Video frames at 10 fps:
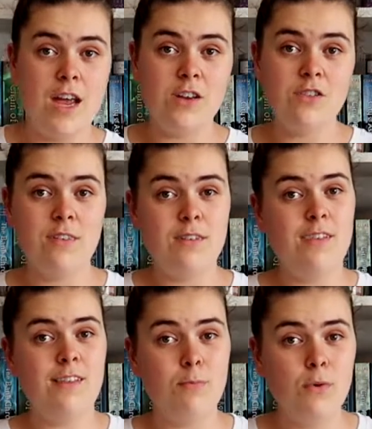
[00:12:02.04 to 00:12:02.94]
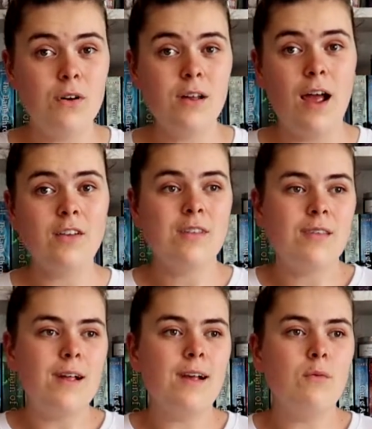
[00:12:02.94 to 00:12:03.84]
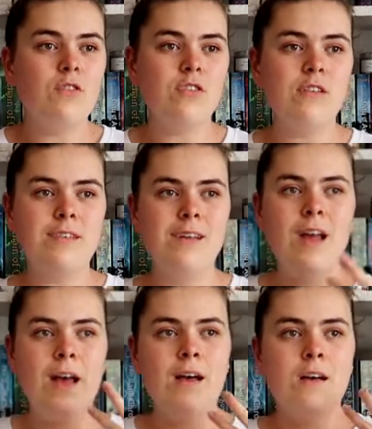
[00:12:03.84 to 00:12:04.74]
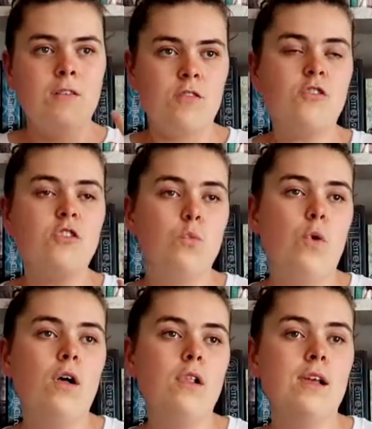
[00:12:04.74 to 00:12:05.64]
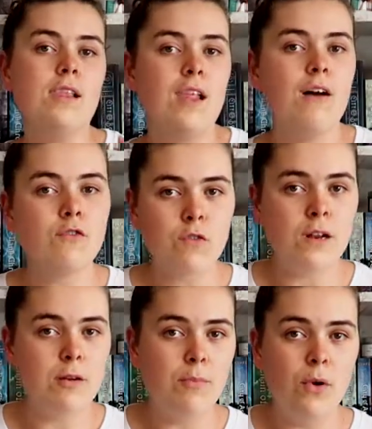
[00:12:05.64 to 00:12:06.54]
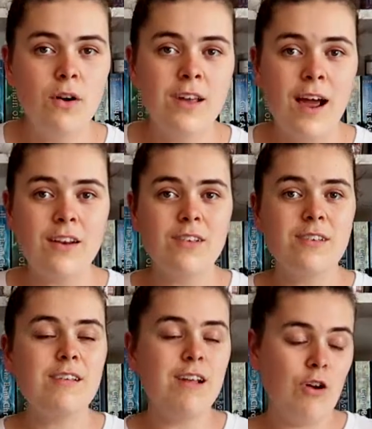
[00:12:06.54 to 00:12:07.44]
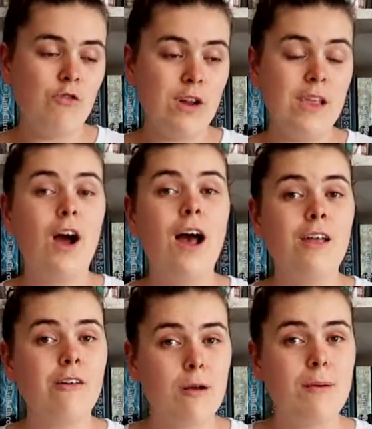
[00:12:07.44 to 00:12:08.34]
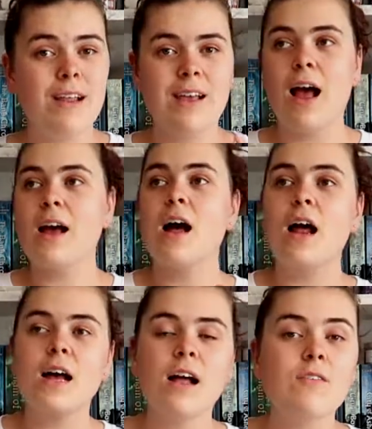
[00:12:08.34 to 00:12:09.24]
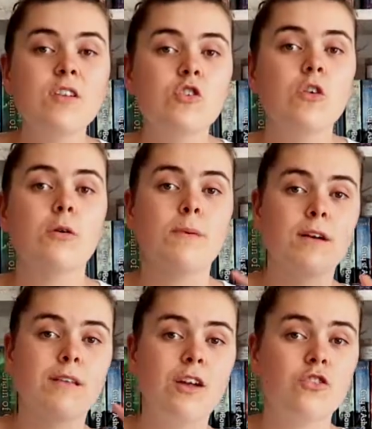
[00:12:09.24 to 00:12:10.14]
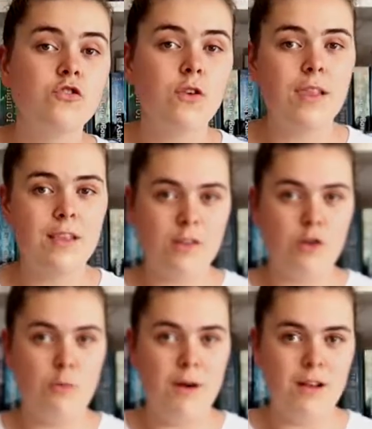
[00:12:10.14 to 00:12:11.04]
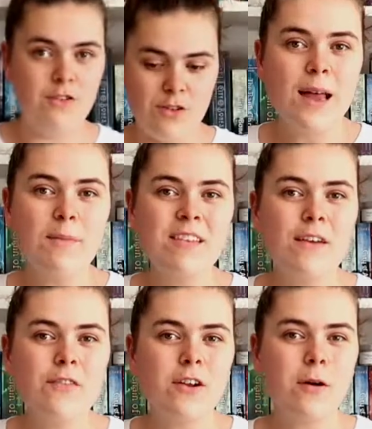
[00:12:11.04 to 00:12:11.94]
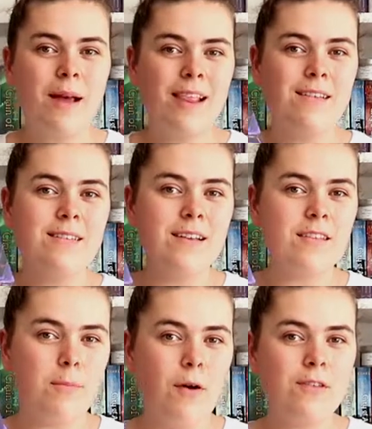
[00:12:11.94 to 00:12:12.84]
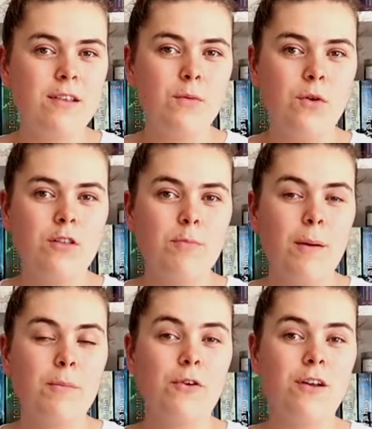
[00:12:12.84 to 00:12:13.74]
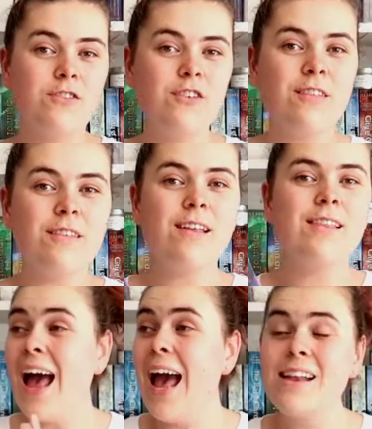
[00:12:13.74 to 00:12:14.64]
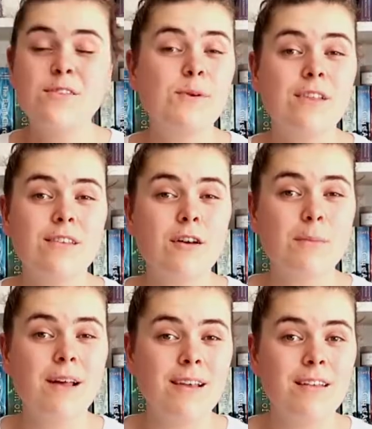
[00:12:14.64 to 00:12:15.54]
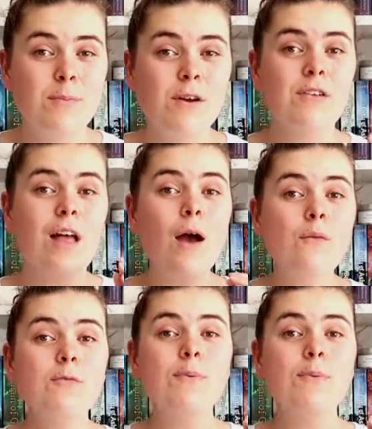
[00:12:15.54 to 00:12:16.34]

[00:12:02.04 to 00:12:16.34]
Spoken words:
tangents in this book, and I just think it was just such a worldly love written book, and I just really highly recommend it. Like, I can't even talk because I enjoyed this so much. Number 7 on my list is The Box in the Woods by Maureen Johnson. I had to put this on my list because I was